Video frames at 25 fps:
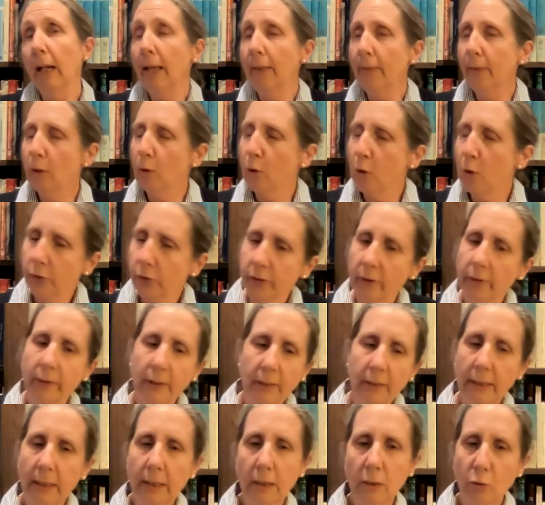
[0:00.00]
And then also
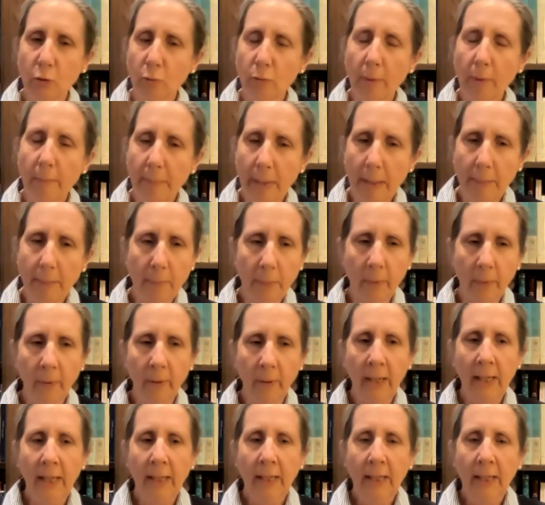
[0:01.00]
the thing to remember